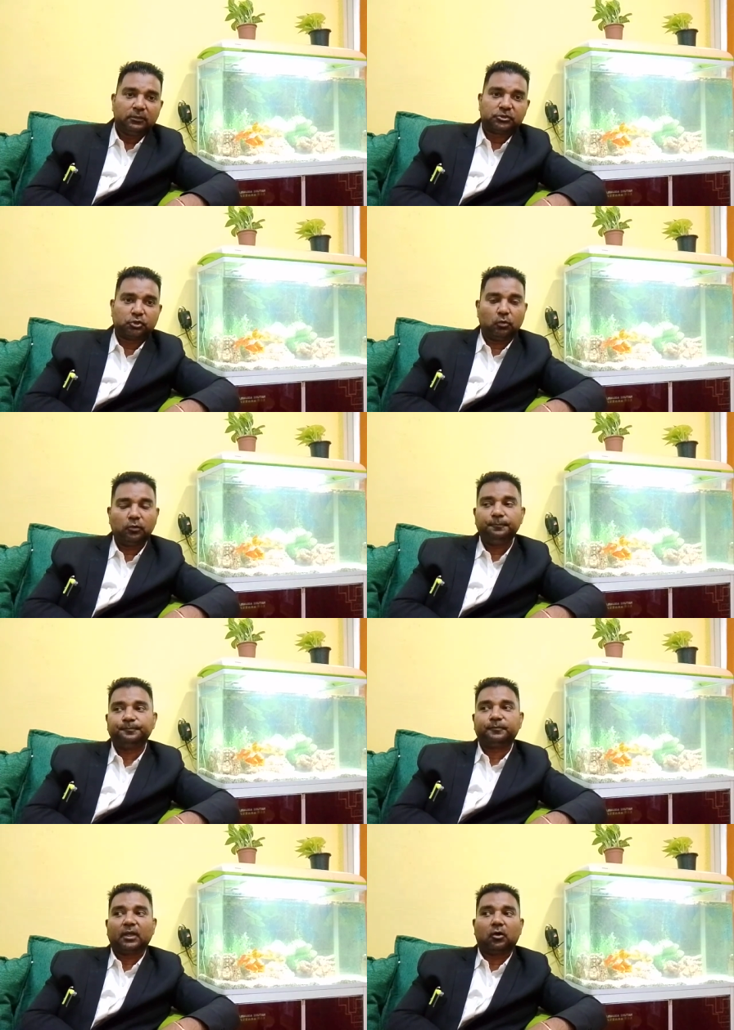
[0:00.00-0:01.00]
So
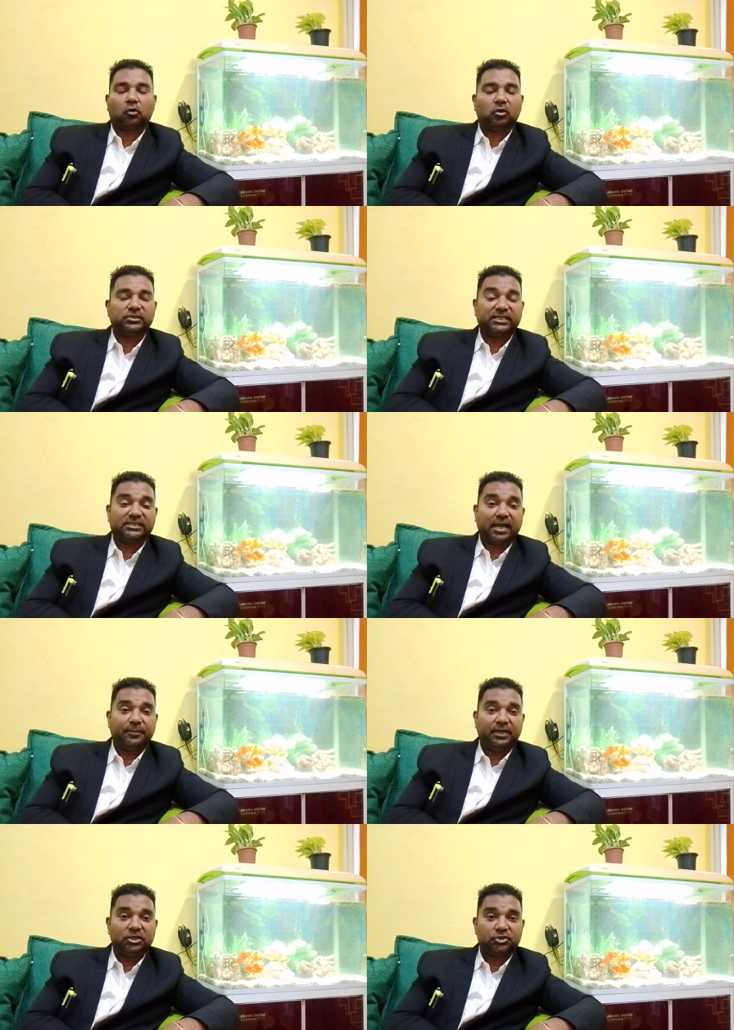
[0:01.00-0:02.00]

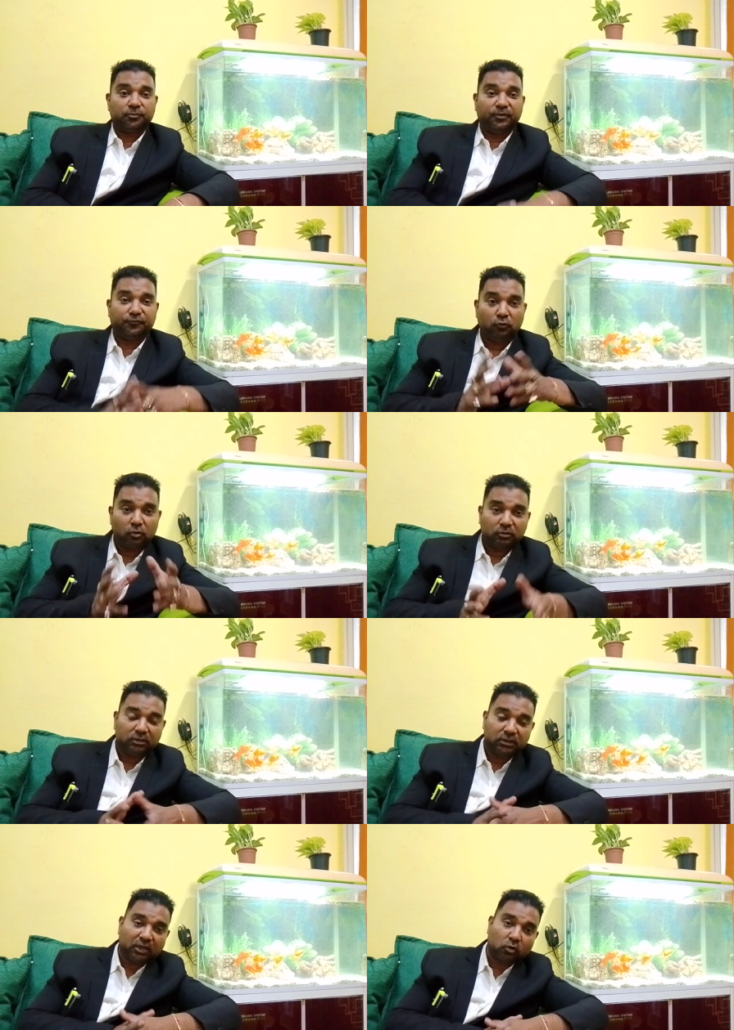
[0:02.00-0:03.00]
cross-examination, before
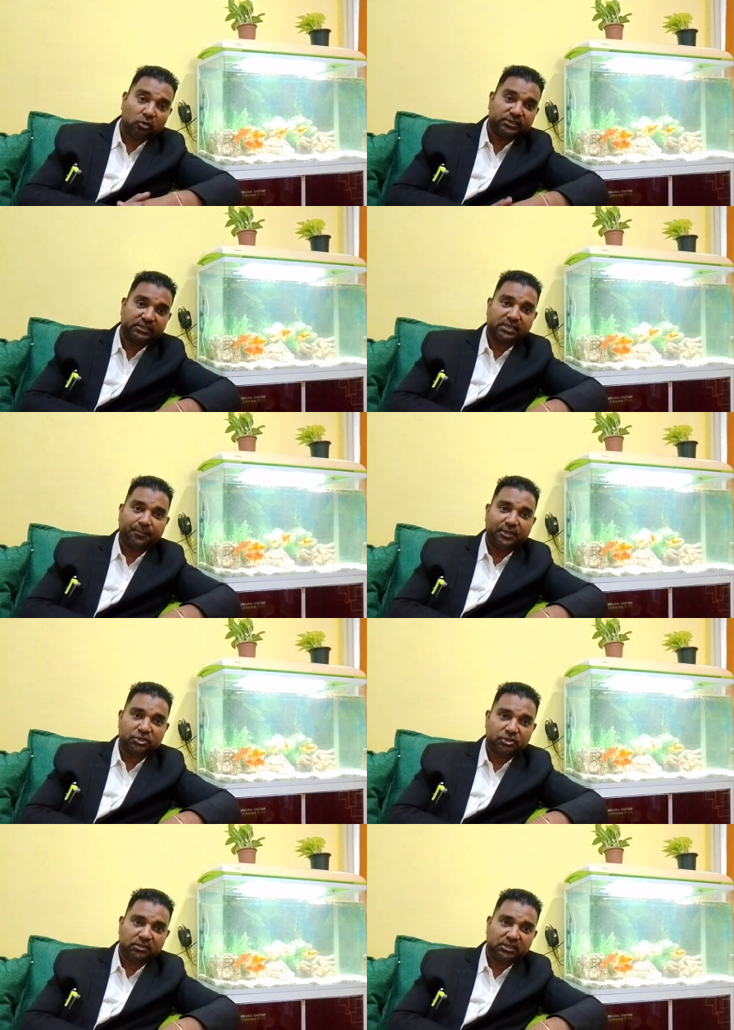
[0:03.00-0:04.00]
the
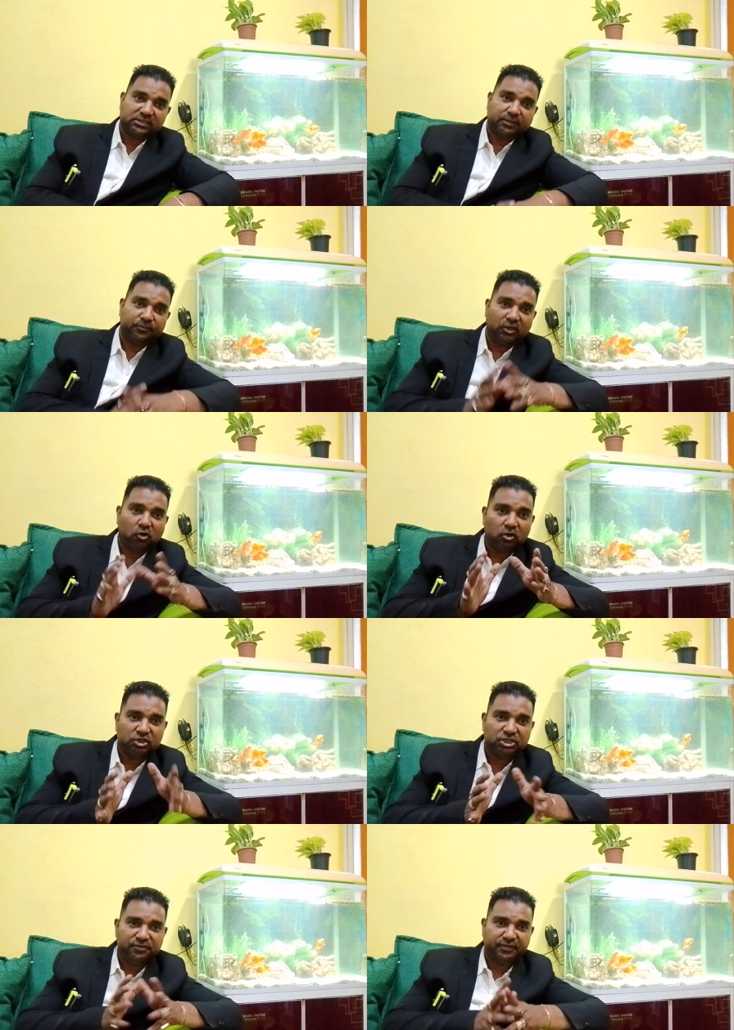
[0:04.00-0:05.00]
cross-examination, there is something
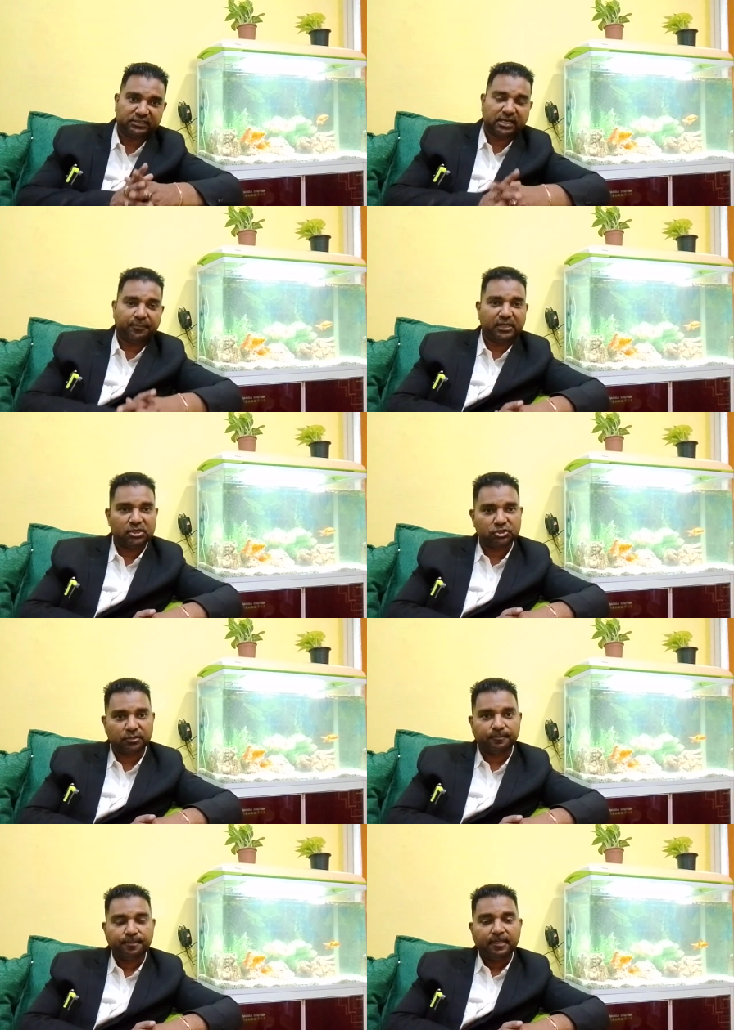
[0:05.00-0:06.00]
called chief examination.